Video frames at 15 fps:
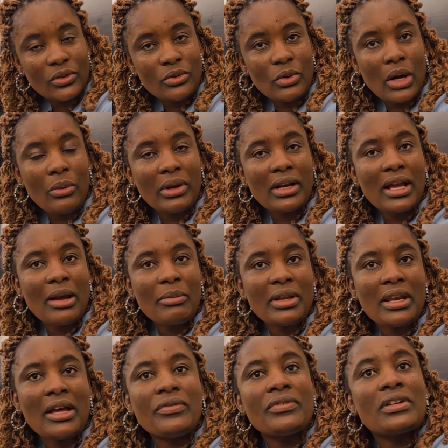You are
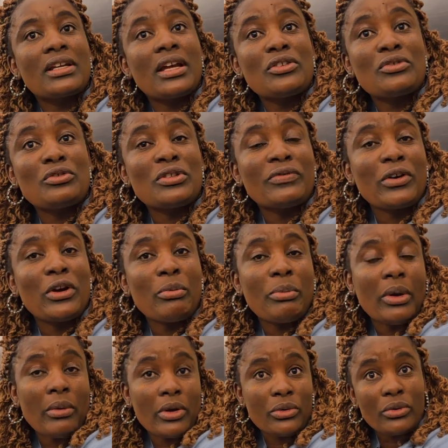welcome in Africa to
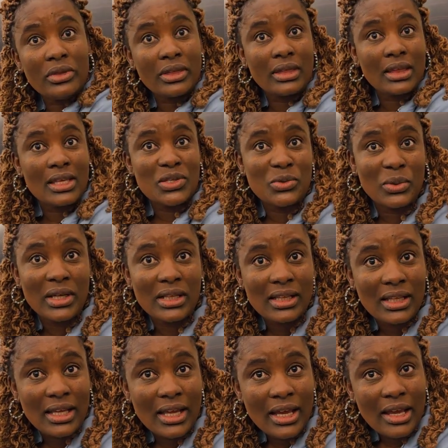develop our youth as
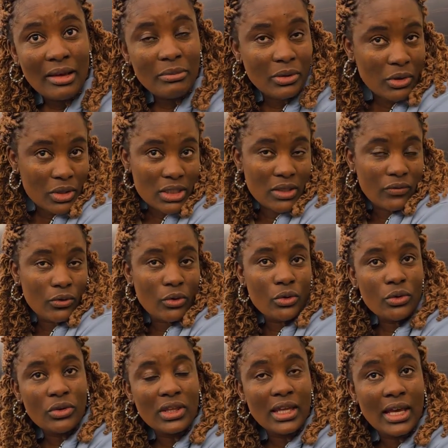well. Because if
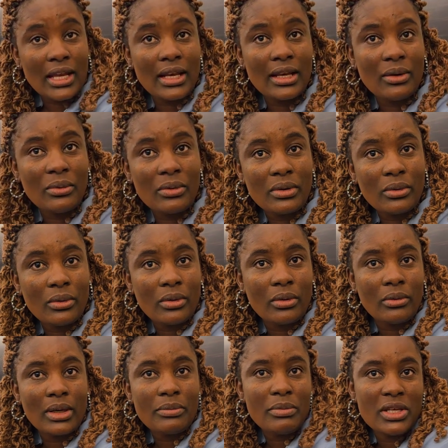your youth can,
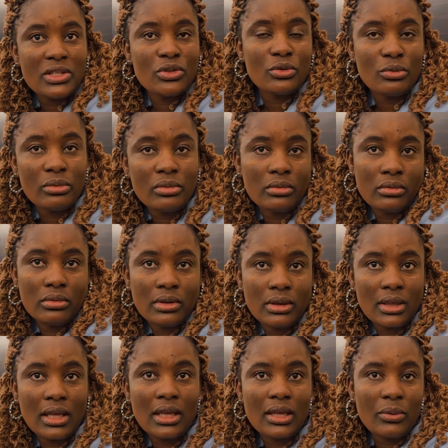what makes you
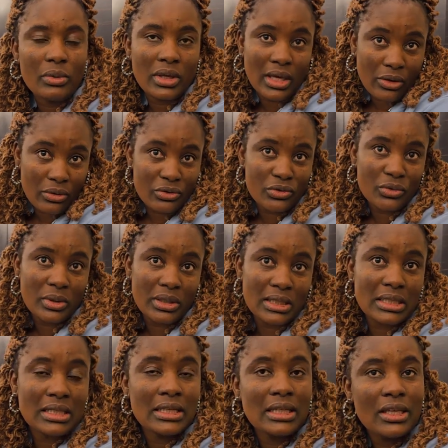think we cannot do
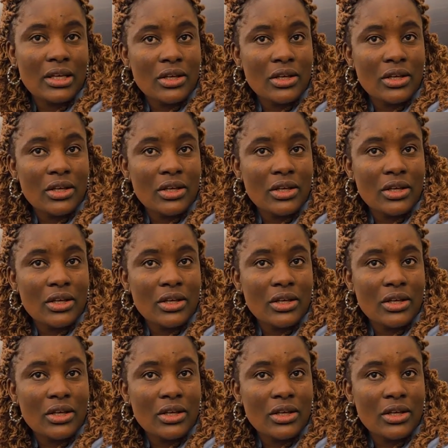it?